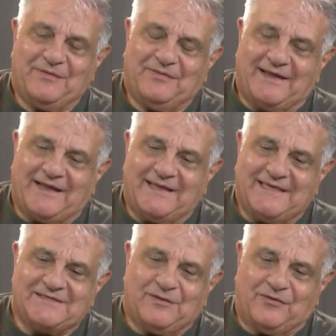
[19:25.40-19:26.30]
but I, I,
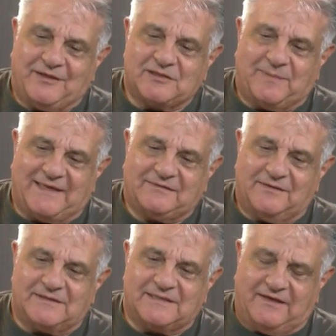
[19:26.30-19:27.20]
guess the thing is back to
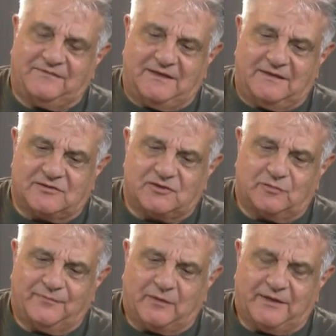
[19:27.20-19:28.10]
the safety issue,
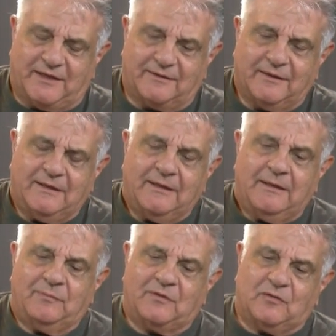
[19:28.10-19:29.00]
okay?
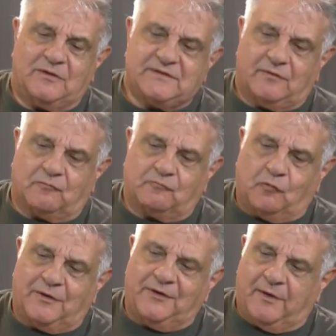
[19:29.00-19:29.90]
Because of the
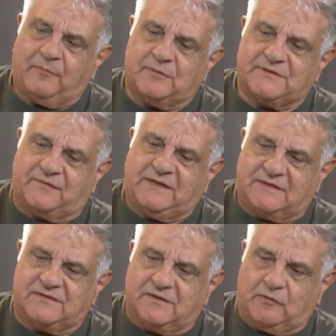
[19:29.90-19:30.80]
raw numbers of
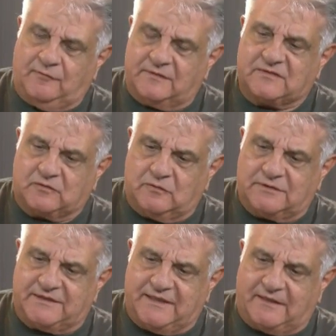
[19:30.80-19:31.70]
kids that are in the
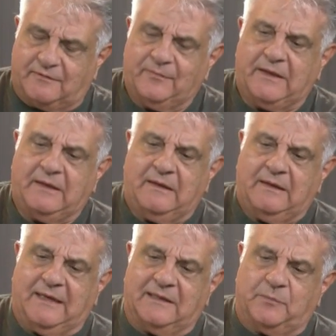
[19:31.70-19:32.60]
schools
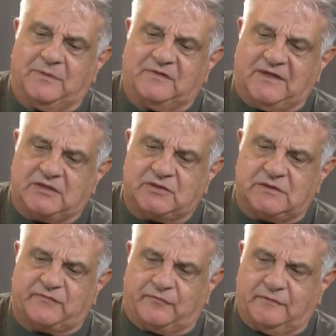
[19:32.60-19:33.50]
now and the
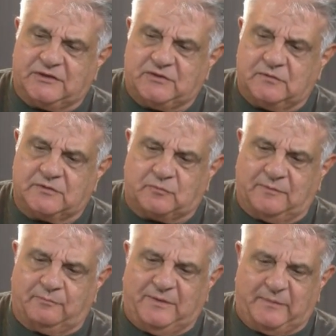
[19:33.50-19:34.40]
potentials for issues
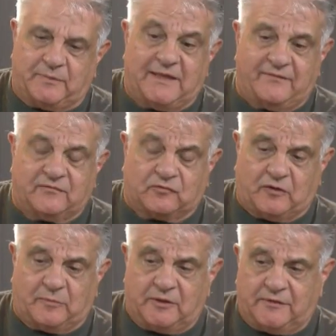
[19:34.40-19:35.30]
when people have
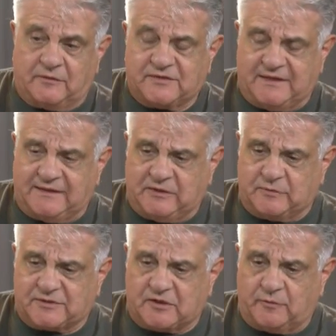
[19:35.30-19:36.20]
trouble understanding
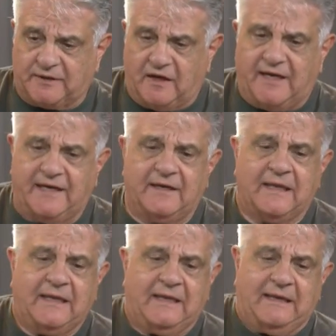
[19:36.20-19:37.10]
what's going on,
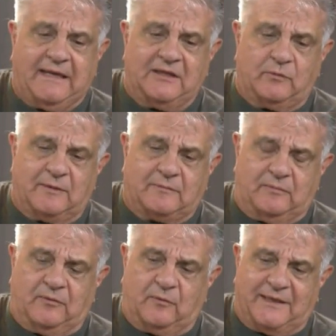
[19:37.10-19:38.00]
and the way
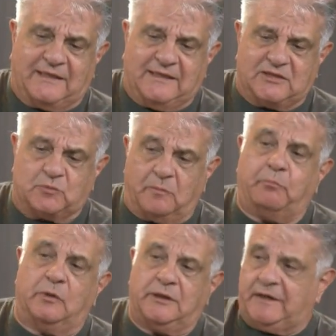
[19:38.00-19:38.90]
the way kids will
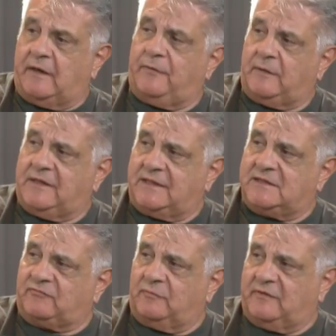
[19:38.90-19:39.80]
bully other
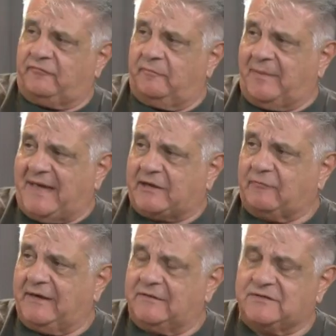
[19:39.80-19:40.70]
kids from different
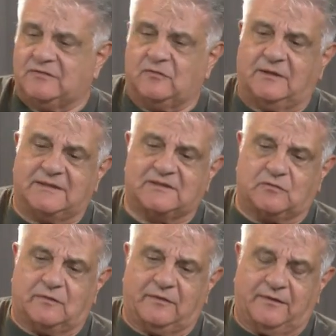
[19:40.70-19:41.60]
backgrounds and all that
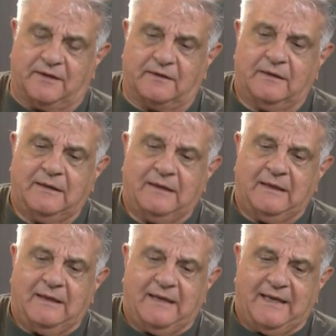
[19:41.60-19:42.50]
sort of thing.
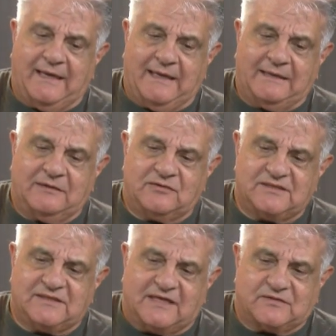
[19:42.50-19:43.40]
And
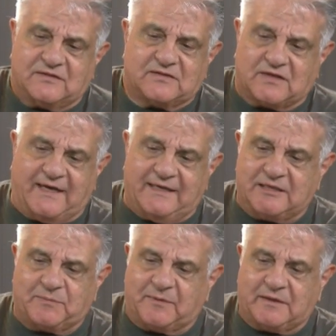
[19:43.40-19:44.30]
just our society
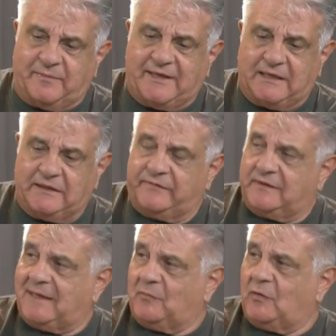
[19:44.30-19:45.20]
has become a hell of a
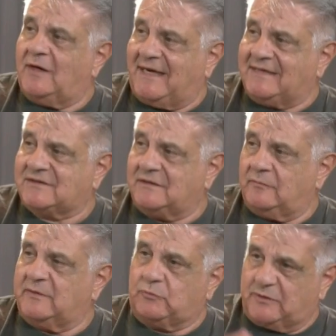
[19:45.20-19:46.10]
lot more hostile,
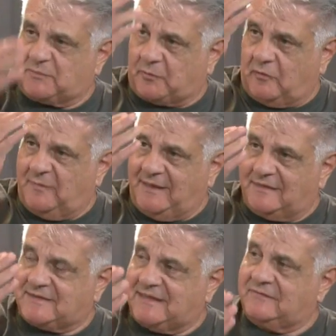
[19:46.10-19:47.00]
which, which
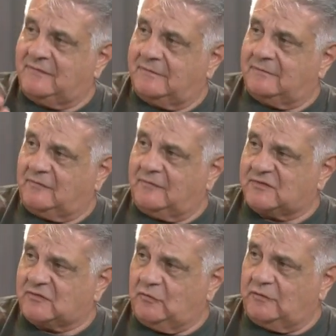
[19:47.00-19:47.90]
permeates down to the to the
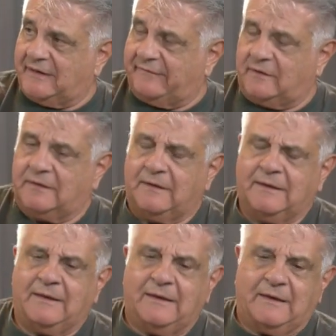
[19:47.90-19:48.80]
school level.
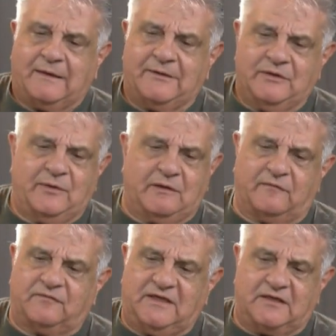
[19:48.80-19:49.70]
Uh, you hear
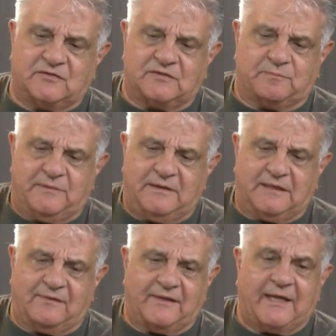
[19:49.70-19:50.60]
of teachers
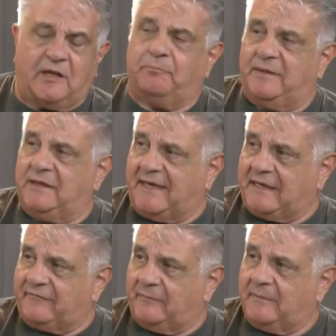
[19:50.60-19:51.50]
getting the hell beat
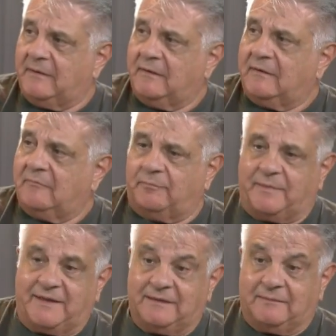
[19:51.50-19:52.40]
out of them
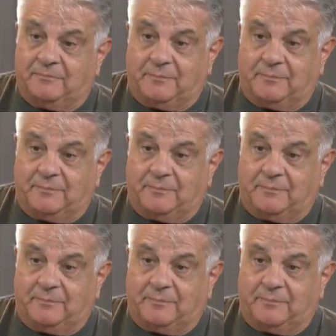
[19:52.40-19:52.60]
by